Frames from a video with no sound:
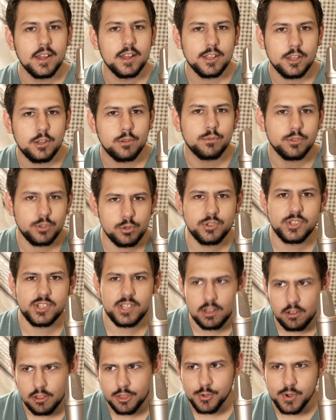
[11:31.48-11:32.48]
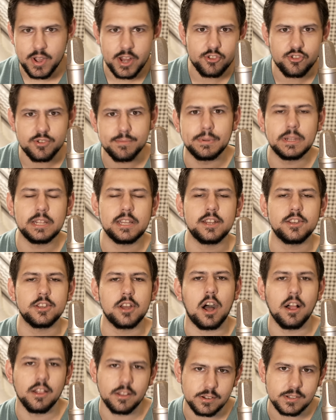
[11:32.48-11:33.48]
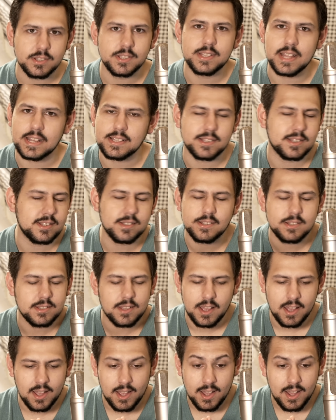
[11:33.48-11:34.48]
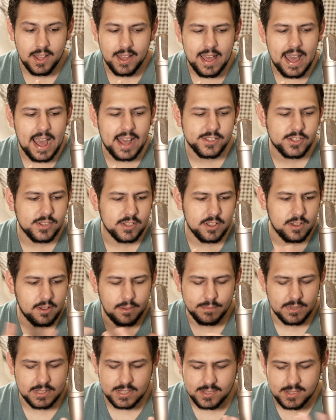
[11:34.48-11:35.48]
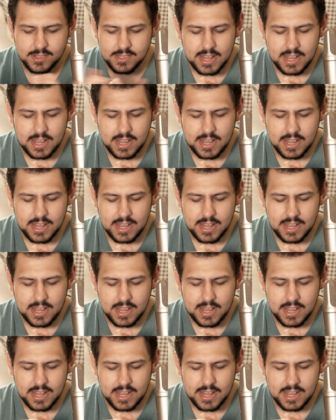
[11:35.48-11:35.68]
You know, when you steal $300 billion, this is